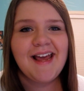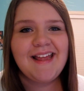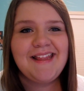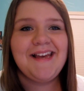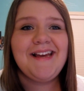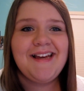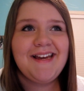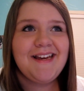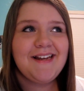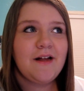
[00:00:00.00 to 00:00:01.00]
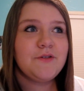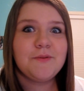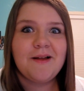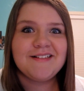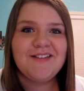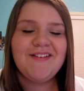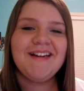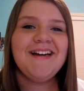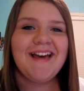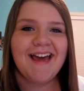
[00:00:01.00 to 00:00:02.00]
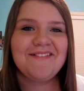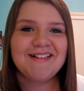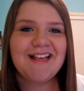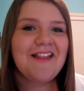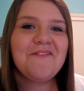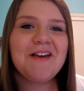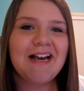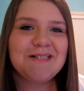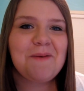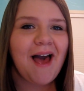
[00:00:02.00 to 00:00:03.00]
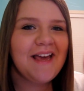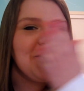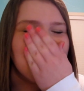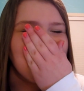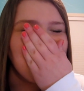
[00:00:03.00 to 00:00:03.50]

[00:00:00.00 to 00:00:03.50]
and then I'll do blog TV. Anyways, I love you guys. Bye.